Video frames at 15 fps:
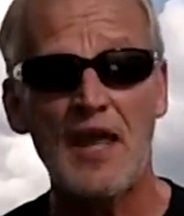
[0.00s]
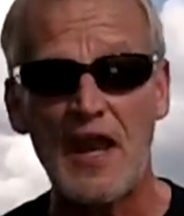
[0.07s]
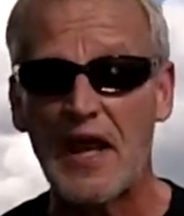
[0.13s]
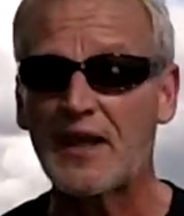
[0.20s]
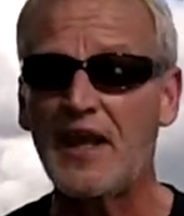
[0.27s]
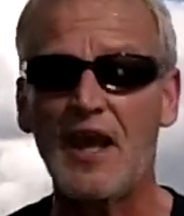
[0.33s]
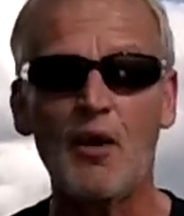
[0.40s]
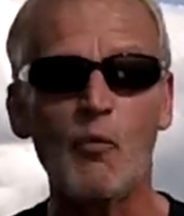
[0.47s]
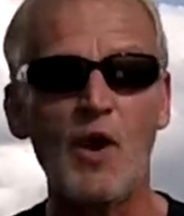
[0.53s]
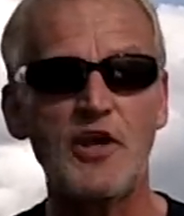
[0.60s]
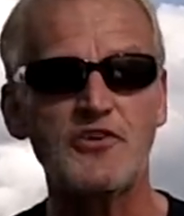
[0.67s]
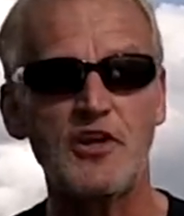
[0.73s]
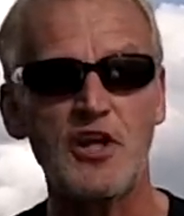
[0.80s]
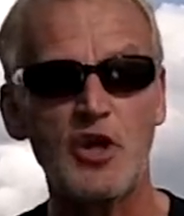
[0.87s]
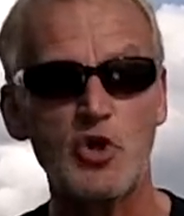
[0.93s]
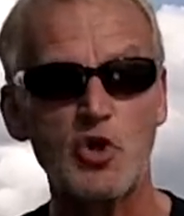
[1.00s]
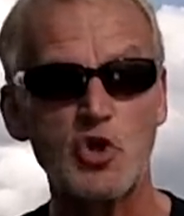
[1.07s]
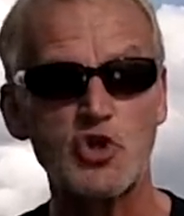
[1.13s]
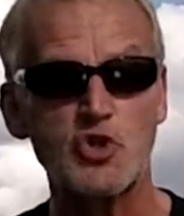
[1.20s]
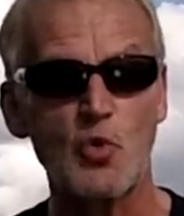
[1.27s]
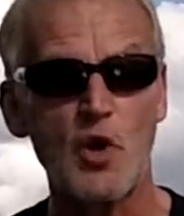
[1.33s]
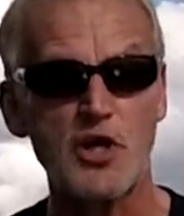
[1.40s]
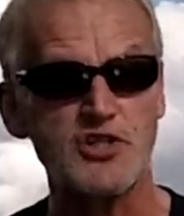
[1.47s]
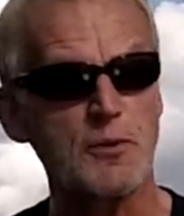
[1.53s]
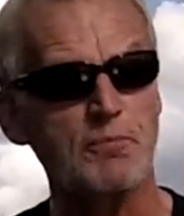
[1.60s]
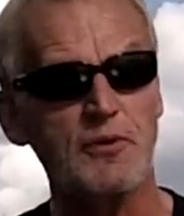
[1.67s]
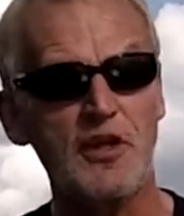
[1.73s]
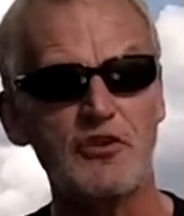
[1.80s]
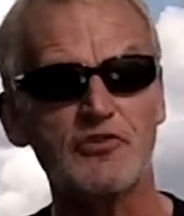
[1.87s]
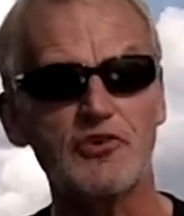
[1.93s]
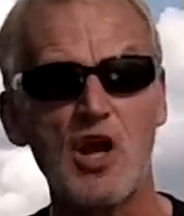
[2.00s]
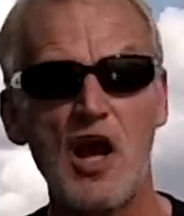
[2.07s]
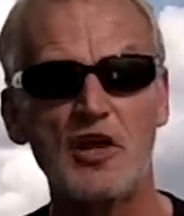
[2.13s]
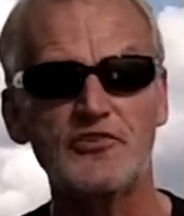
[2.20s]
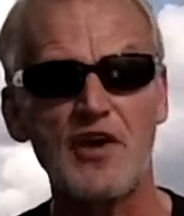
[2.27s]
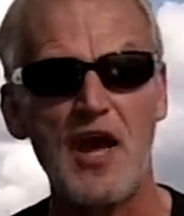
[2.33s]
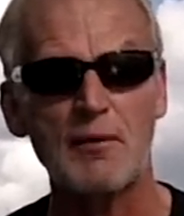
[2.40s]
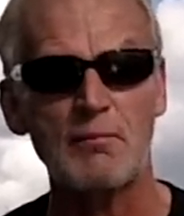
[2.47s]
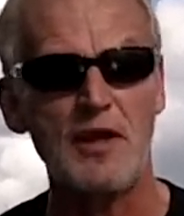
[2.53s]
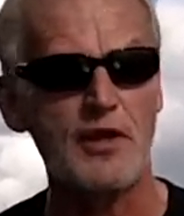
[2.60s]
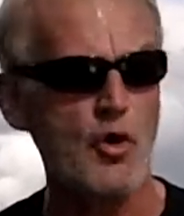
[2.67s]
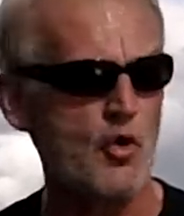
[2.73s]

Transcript: And I can't wait to hear your story. So please contact me.